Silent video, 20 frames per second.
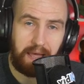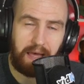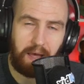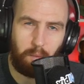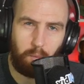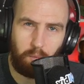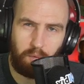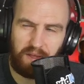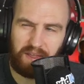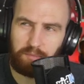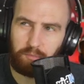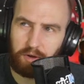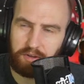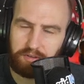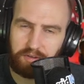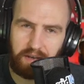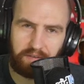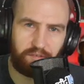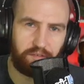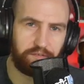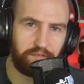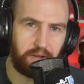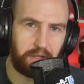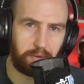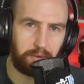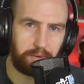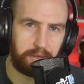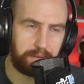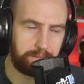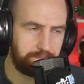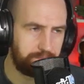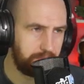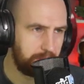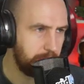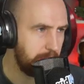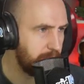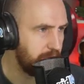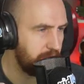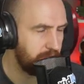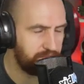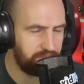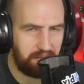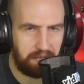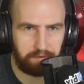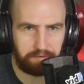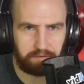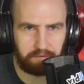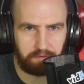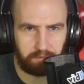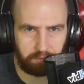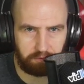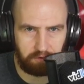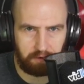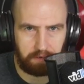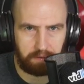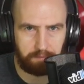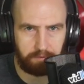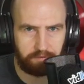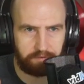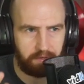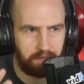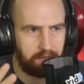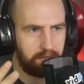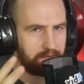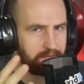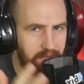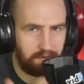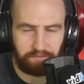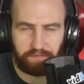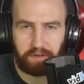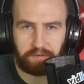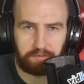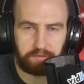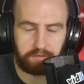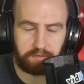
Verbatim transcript: And when once you have a following, maybe a thousand subscribers, ten thousand